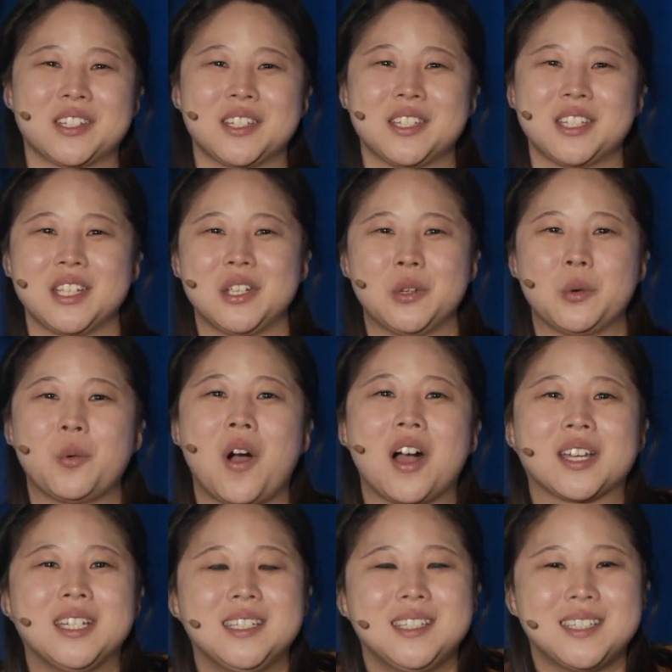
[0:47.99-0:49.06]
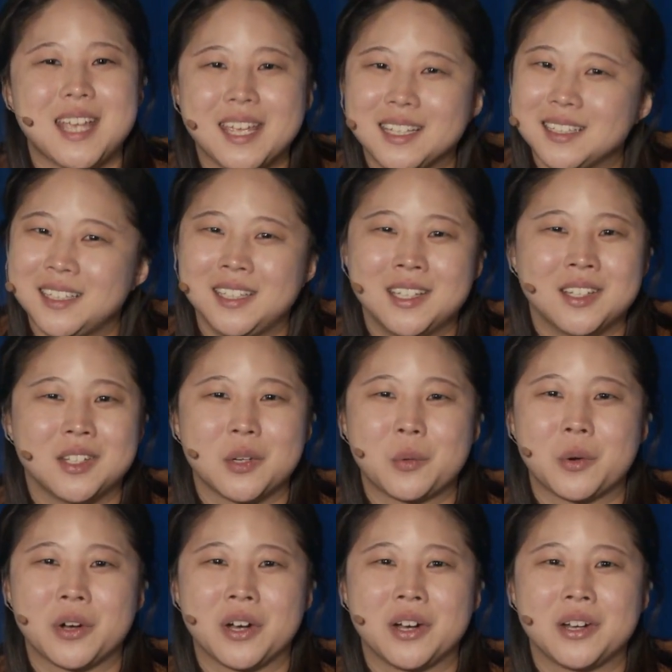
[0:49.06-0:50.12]
to see you walking daily in the
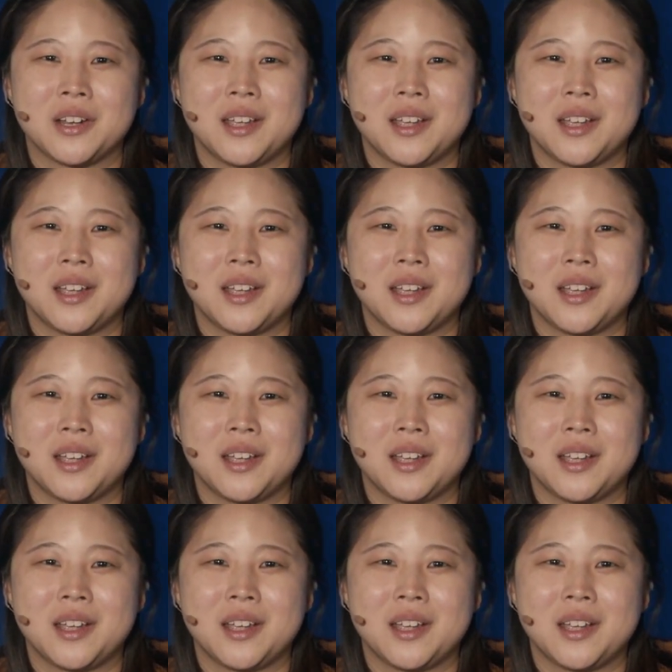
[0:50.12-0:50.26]
Word,